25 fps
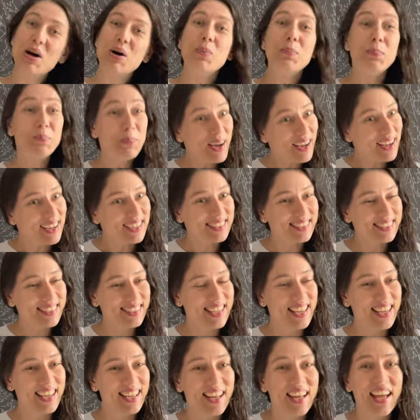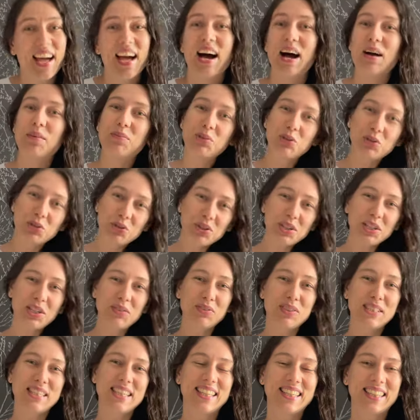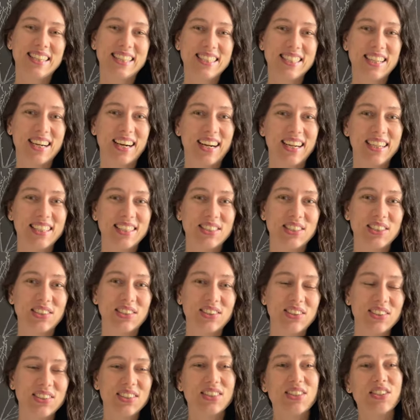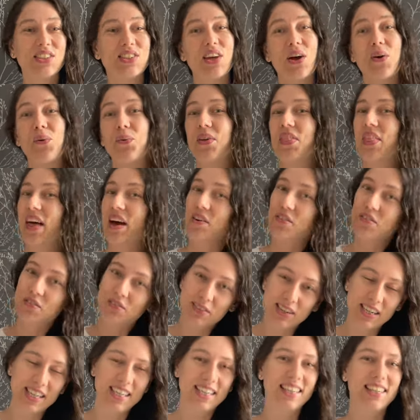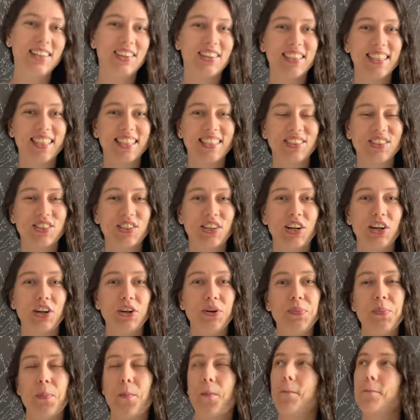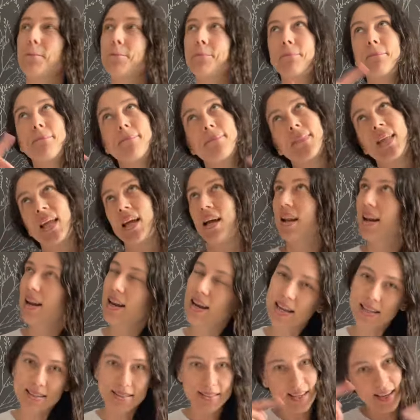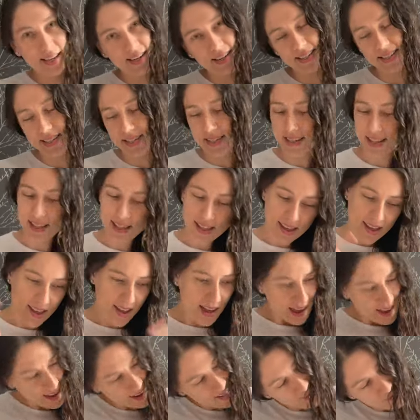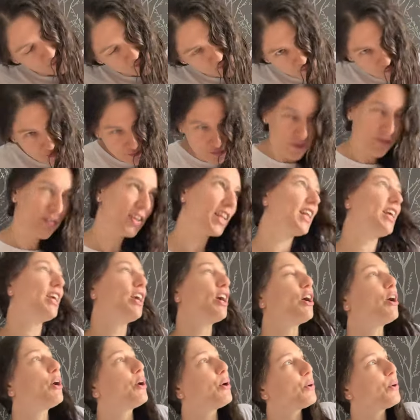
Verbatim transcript: But I'm sure you've seen the title, so with that really long intro, let's get into the video.